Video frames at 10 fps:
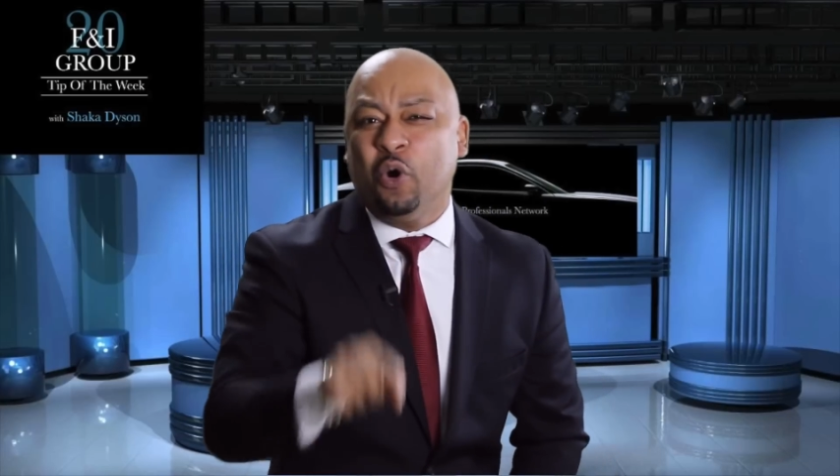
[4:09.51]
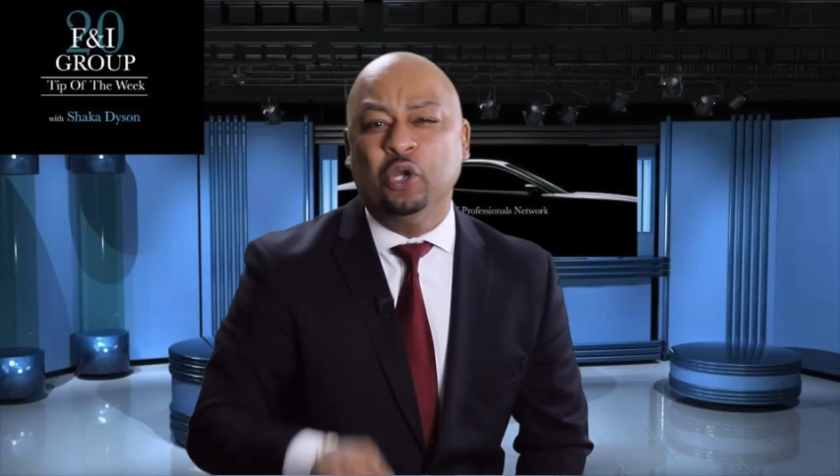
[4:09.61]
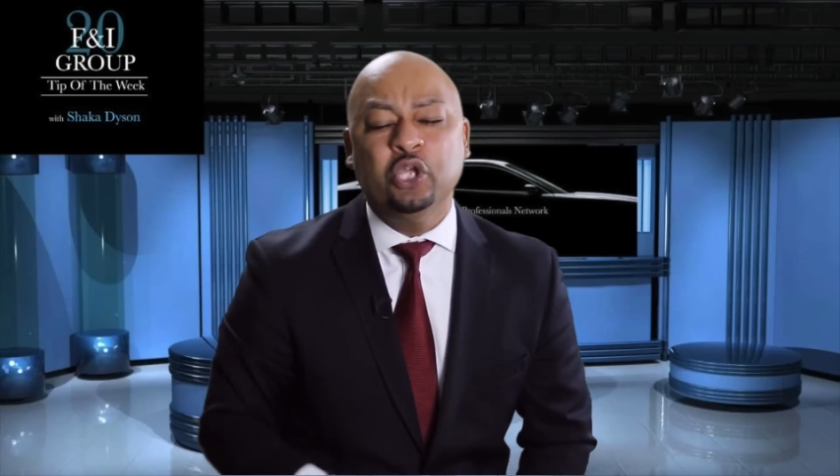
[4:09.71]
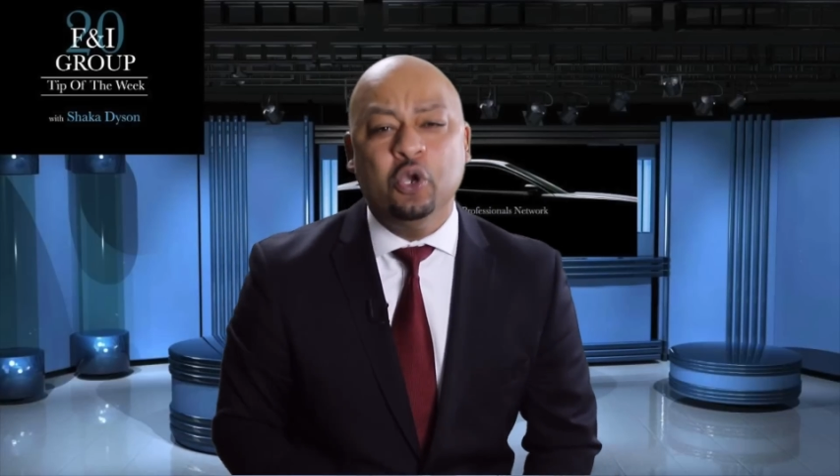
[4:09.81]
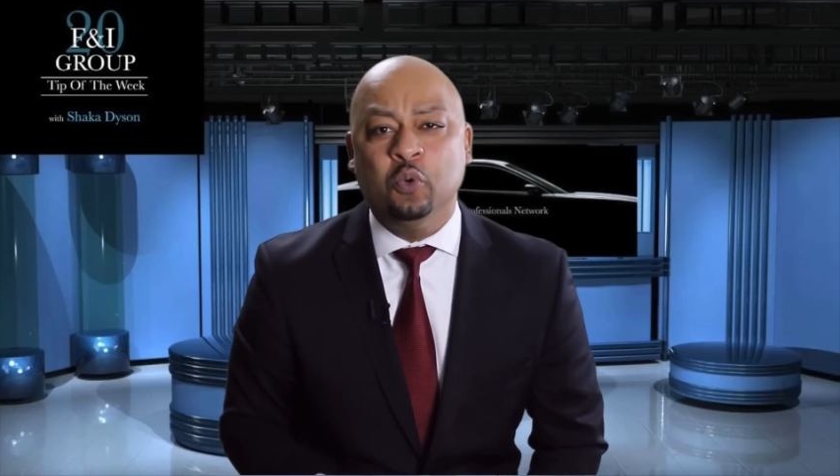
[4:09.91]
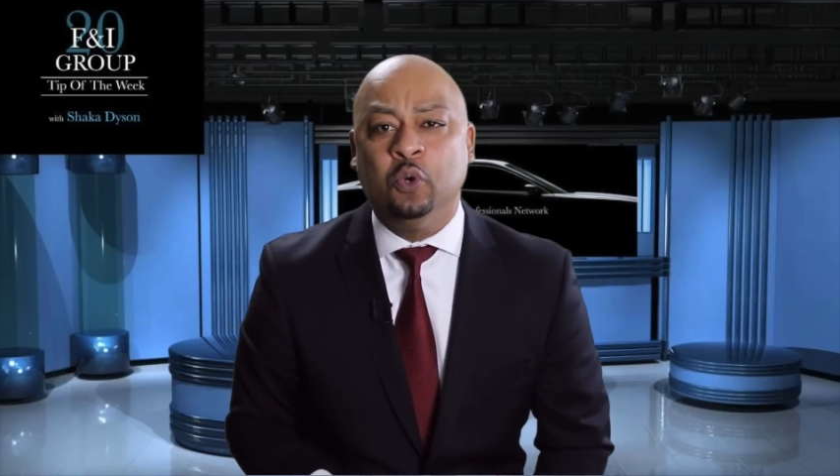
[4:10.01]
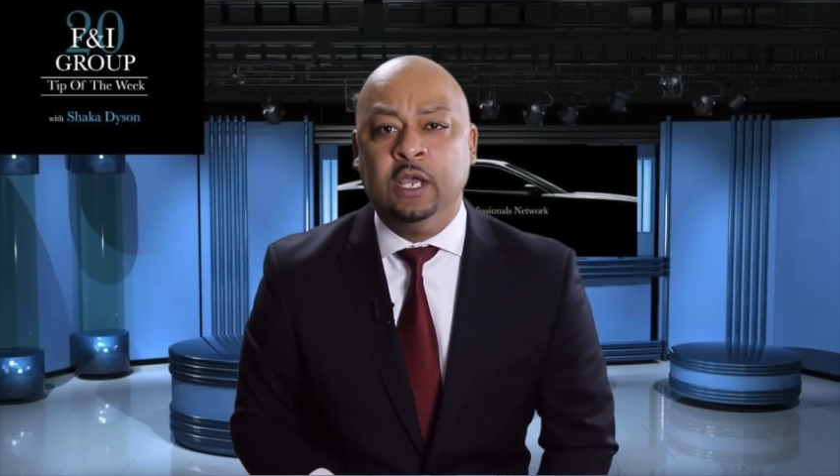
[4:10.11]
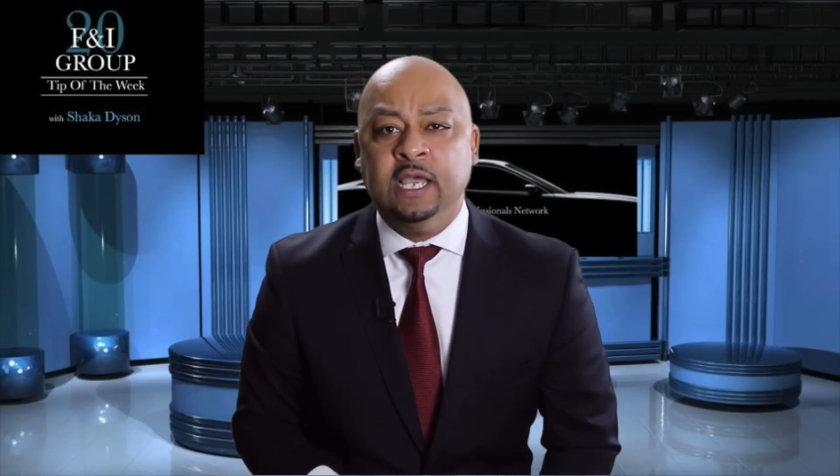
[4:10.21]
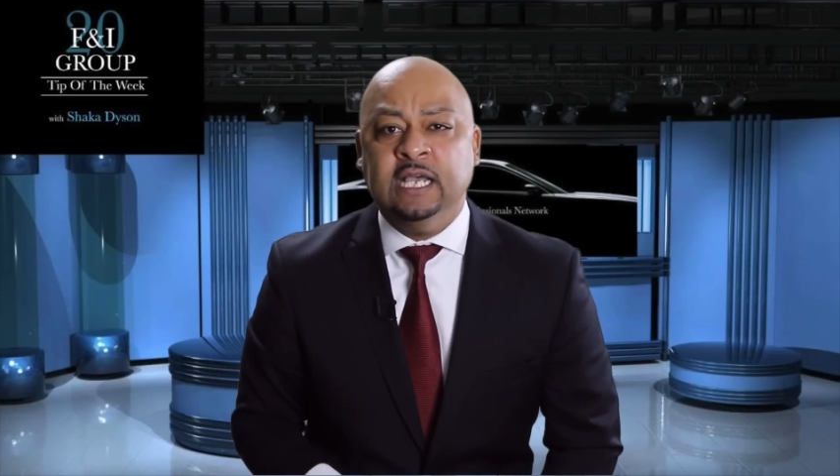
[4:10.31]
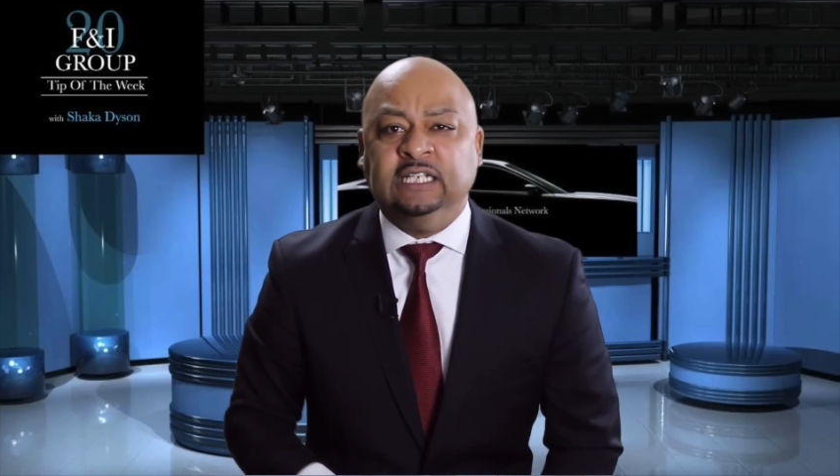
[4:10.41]
on you
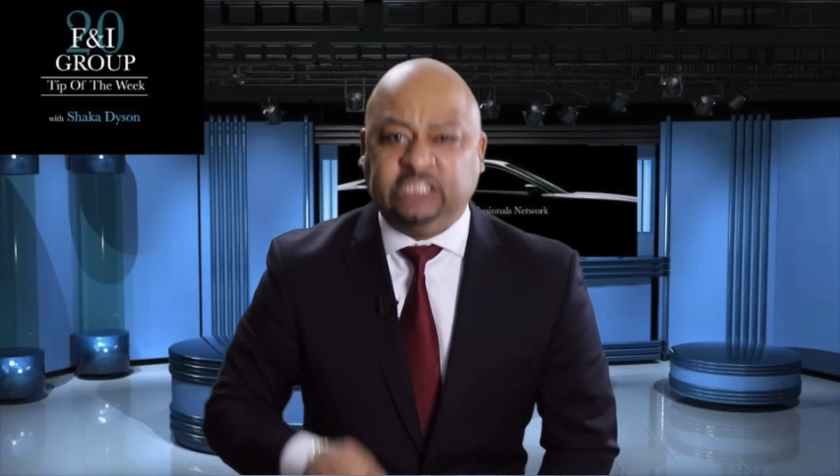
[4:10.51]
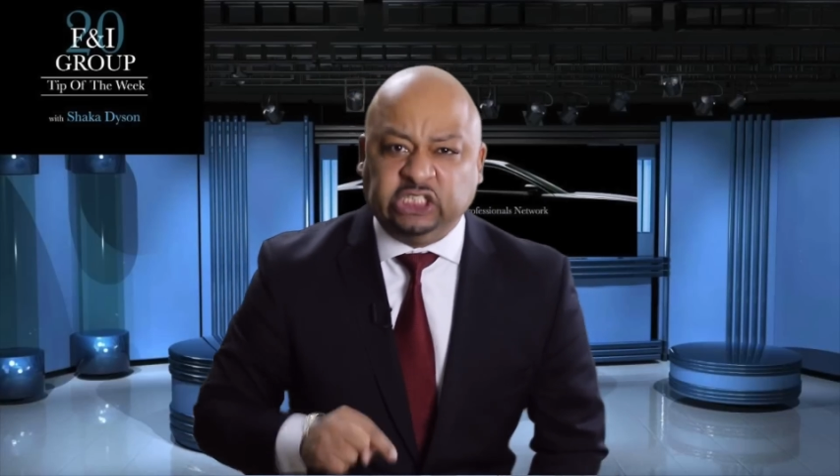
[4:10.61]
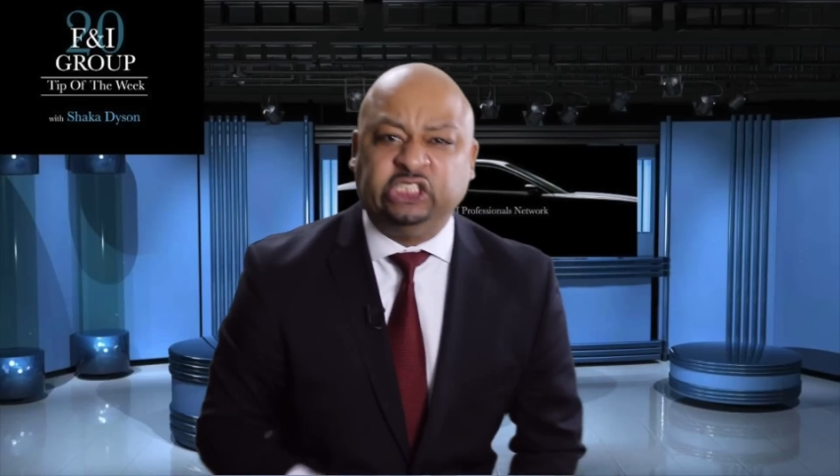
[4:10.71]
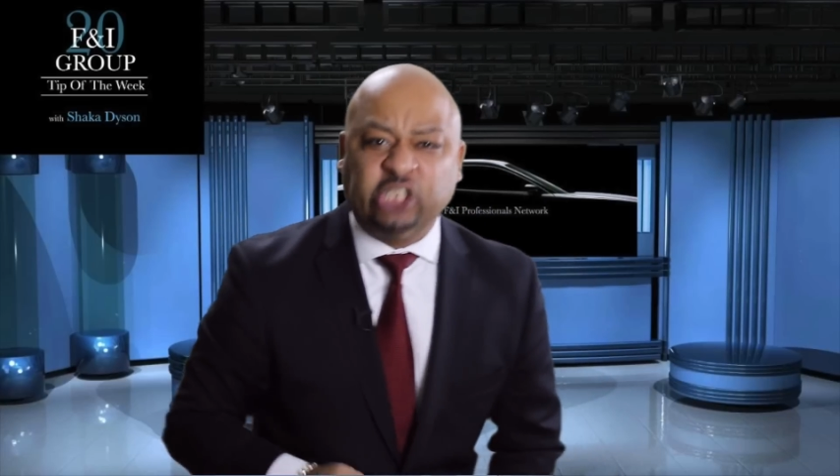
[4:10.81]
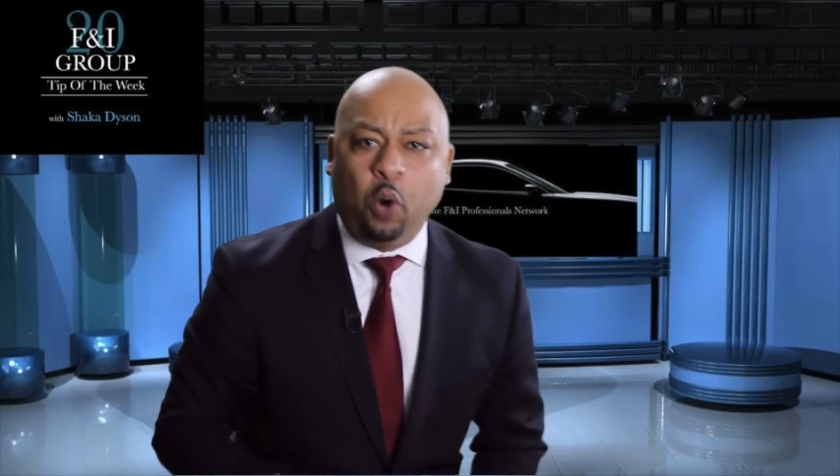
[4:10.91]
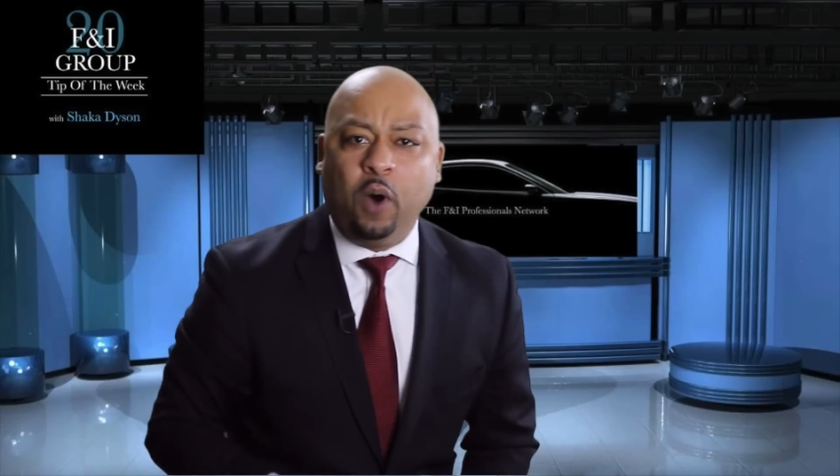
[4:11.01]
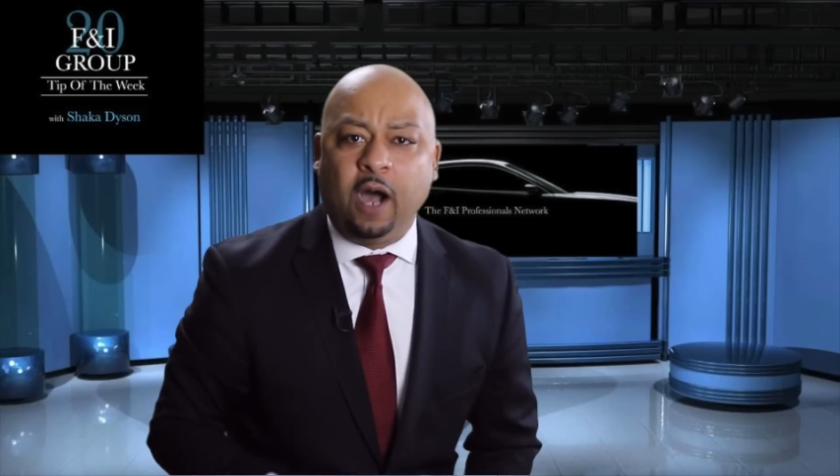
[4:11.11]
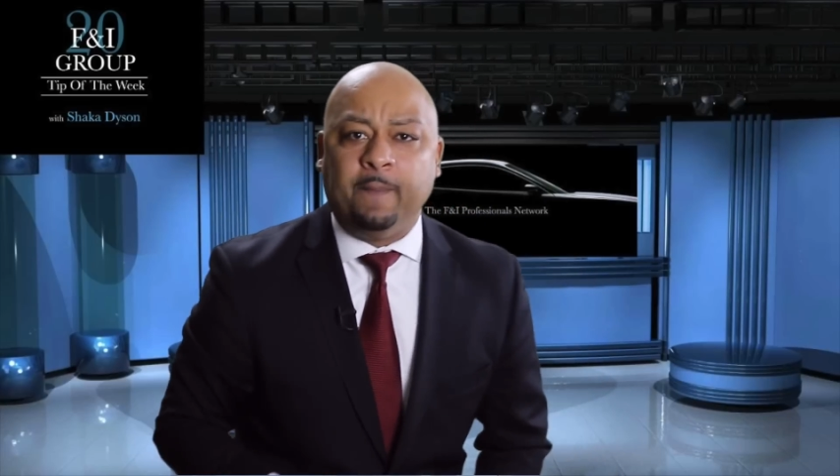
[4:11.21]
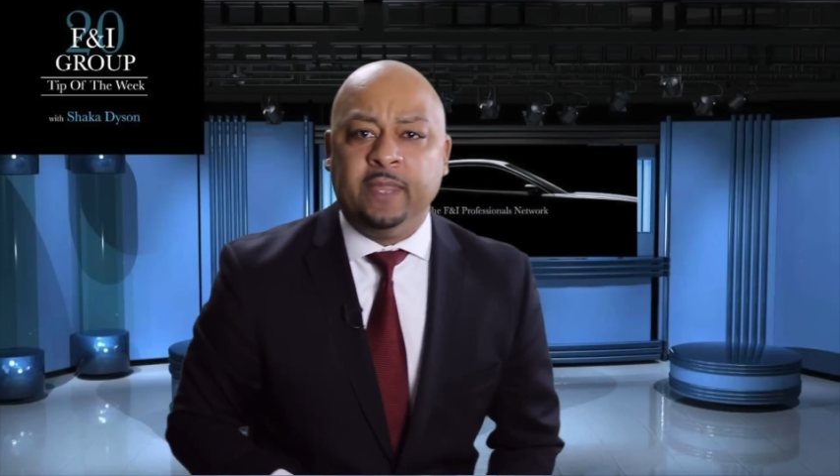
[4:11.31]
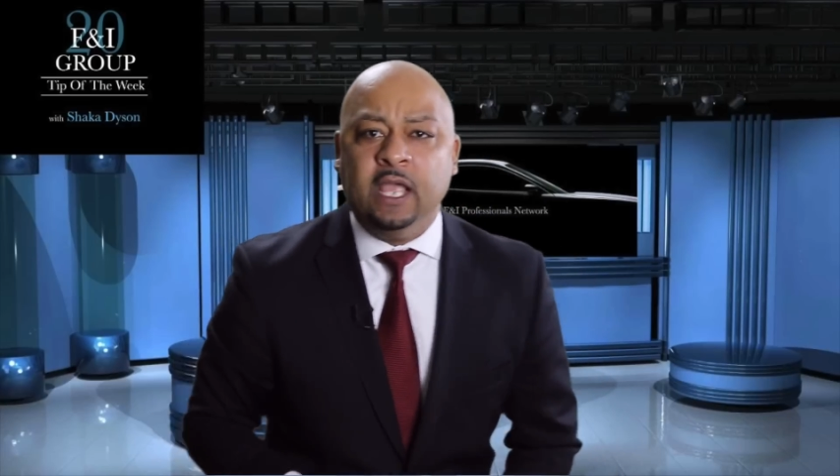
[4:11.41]
to show
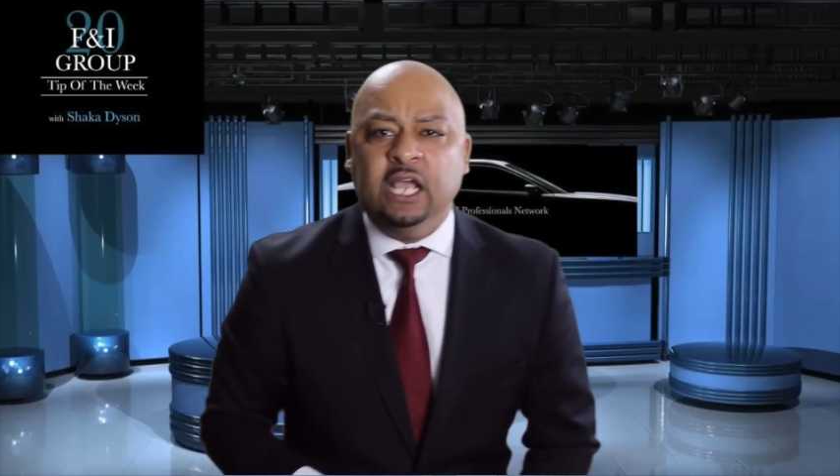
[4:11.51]
up.